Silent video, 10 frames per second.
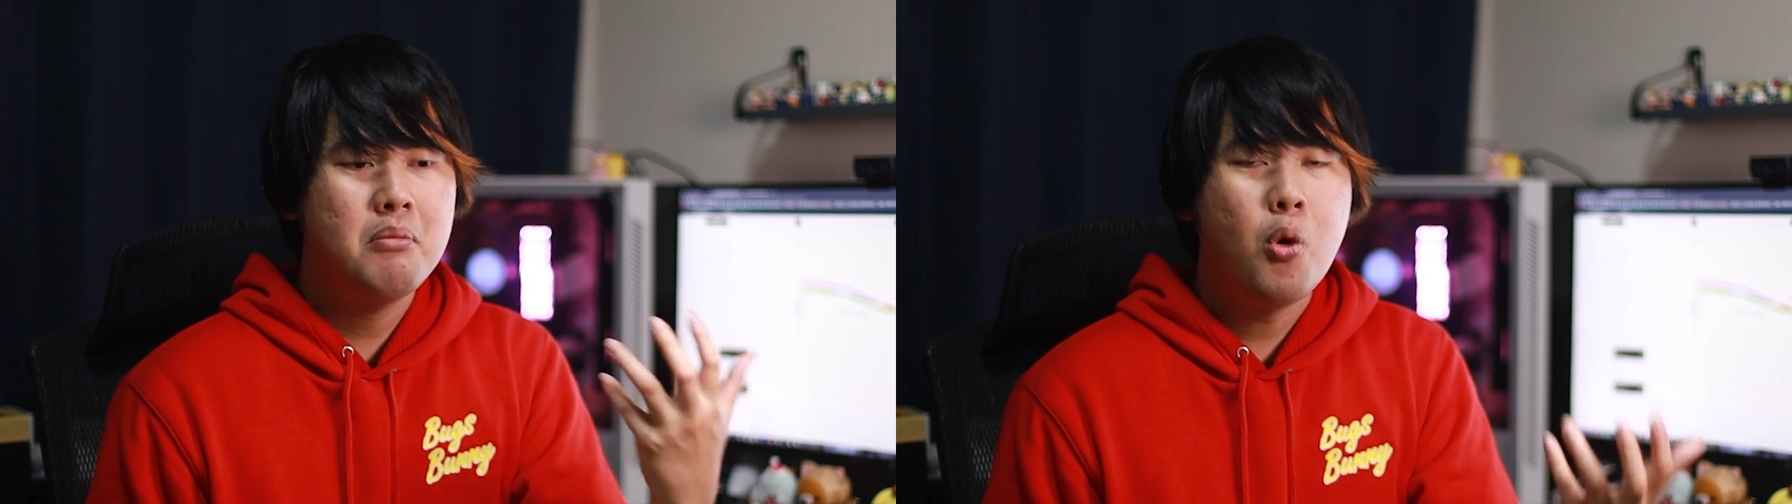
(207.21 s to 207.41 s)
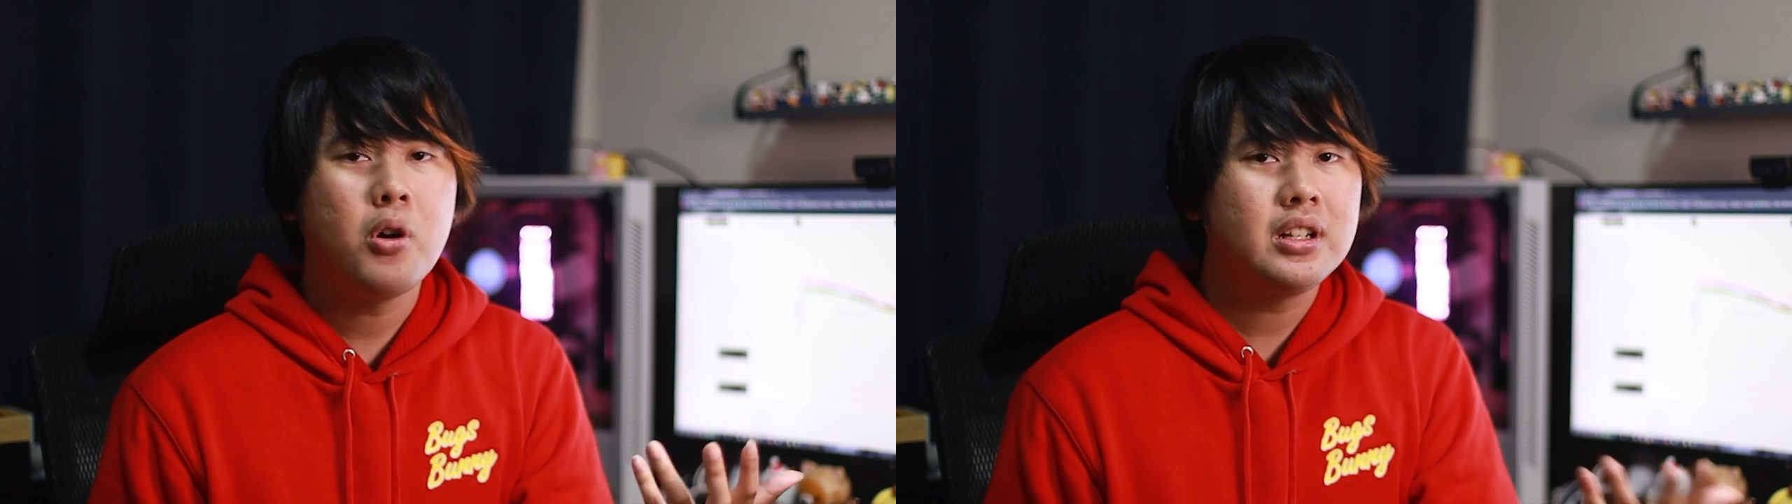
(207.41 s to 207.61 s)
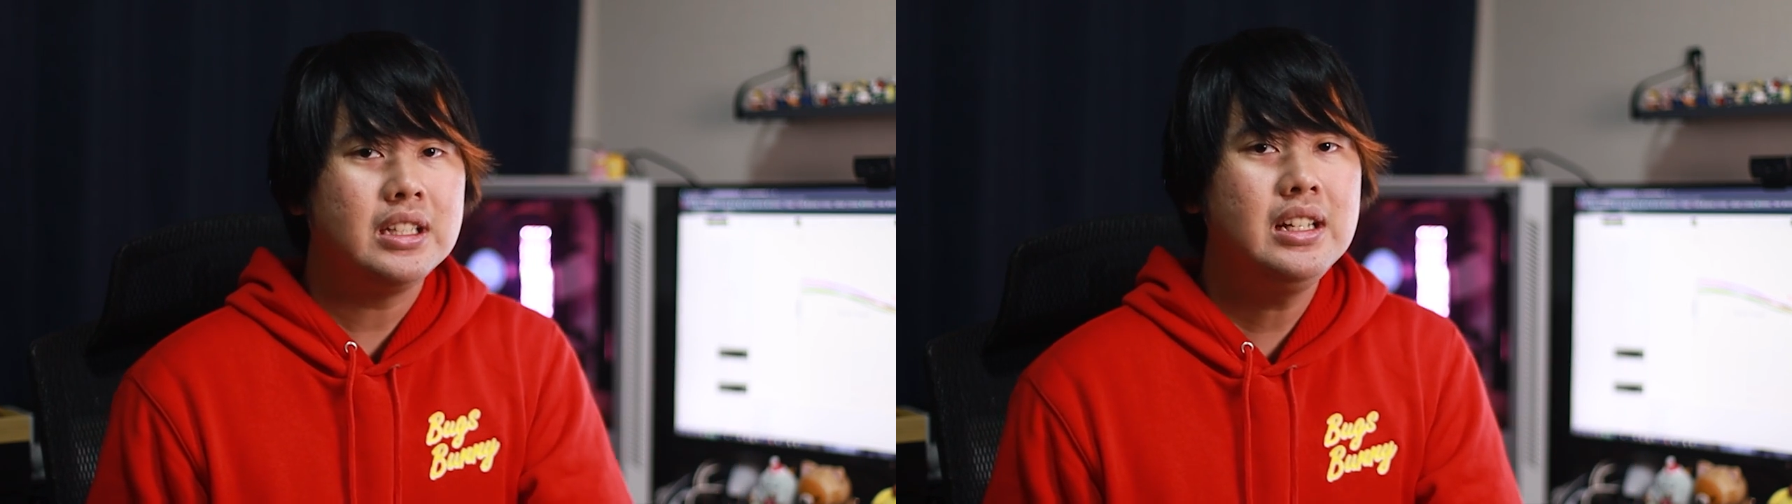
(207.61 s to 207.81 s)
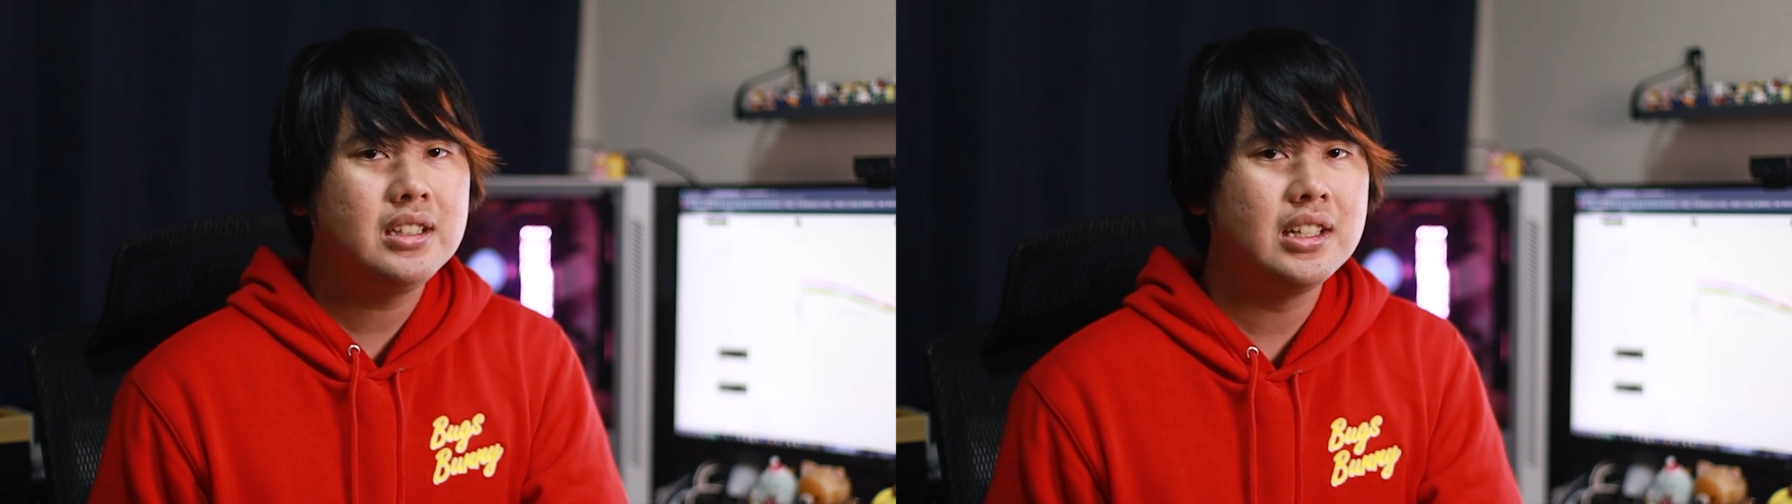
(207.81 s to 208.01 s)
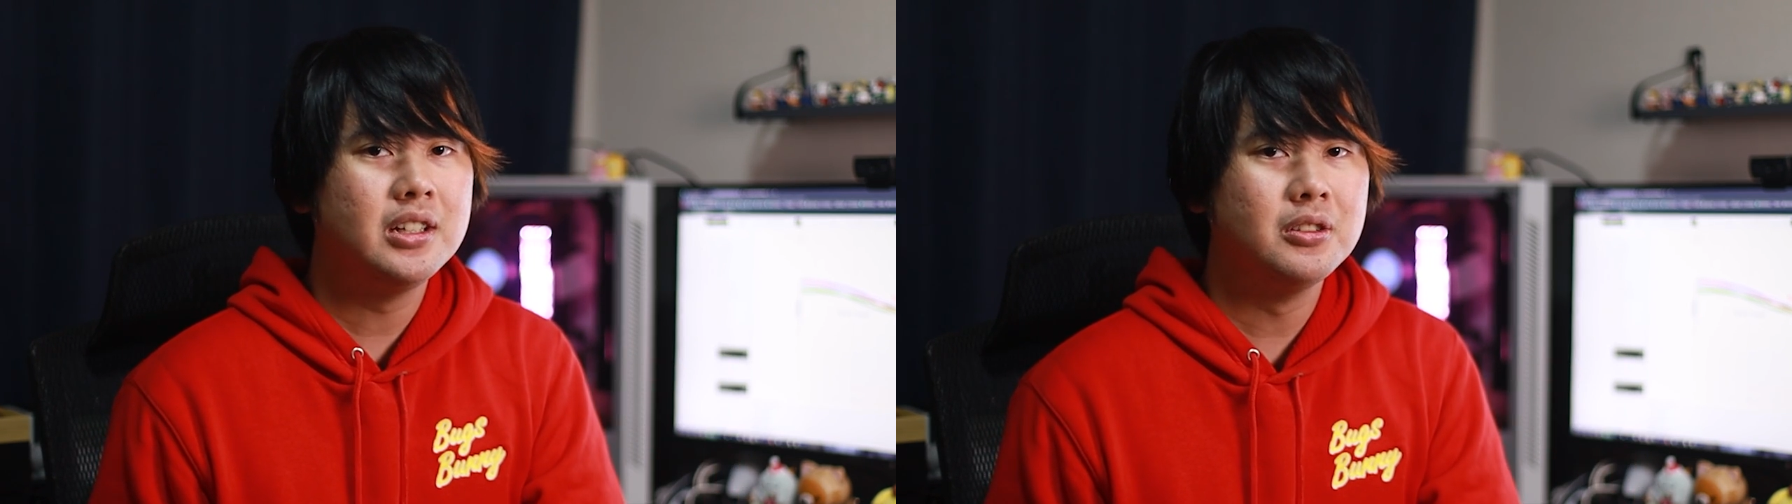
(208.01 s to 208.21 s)
more
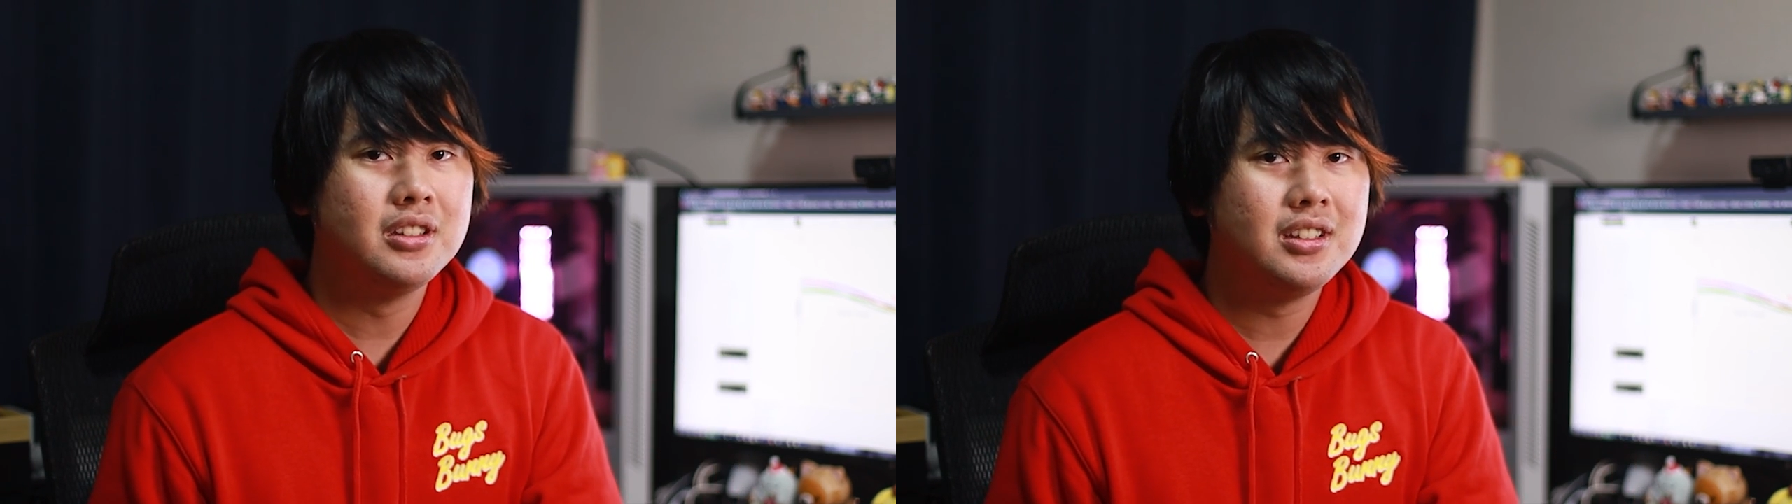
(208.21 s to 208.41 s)
detailed